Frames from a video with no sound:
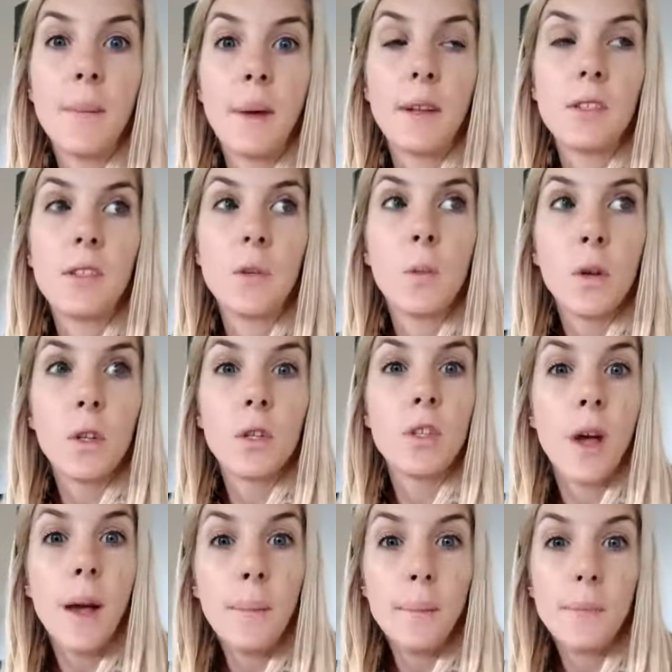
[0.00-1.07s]
amongst the
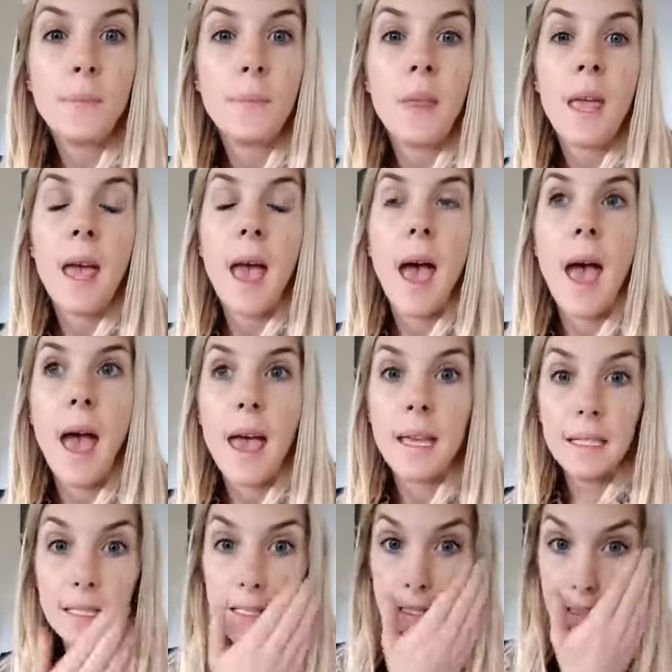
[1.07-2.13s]
workshop,
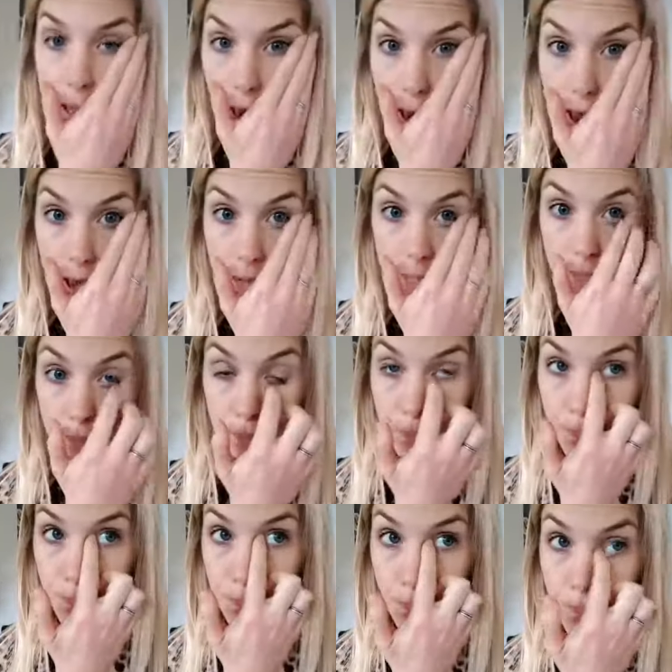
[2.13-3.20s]
and.
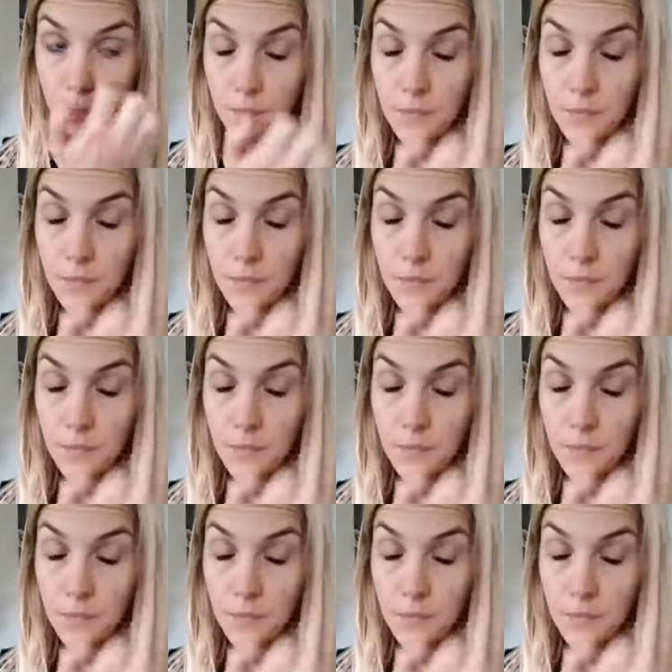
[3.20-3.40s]
Um,